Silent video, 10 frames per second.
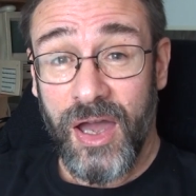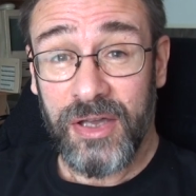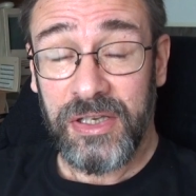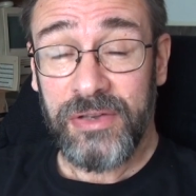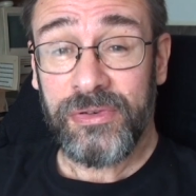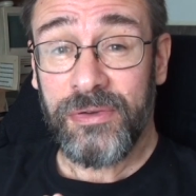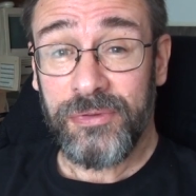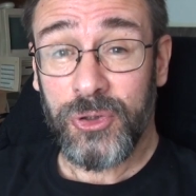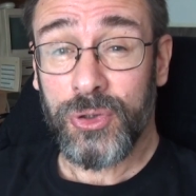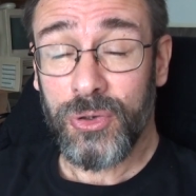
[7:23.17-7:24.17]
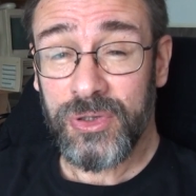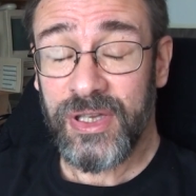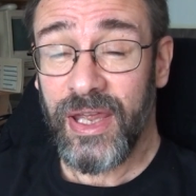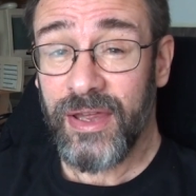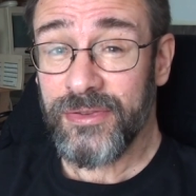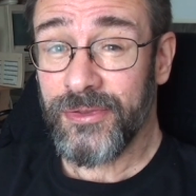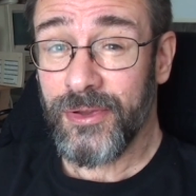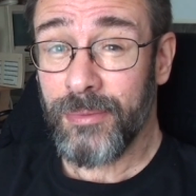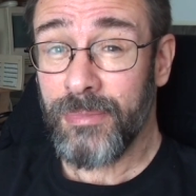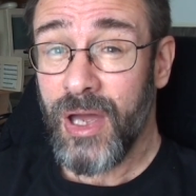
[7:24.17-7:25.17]
And even if you could get
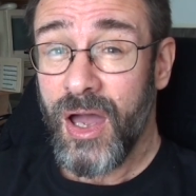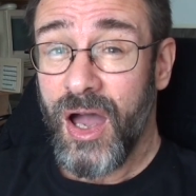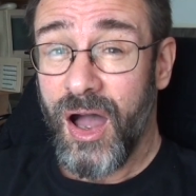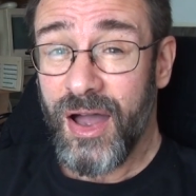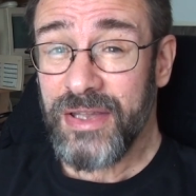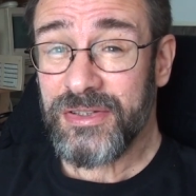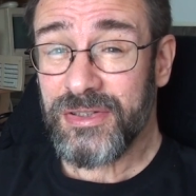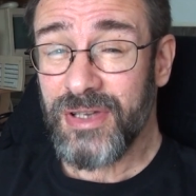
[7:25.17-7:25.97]
them, I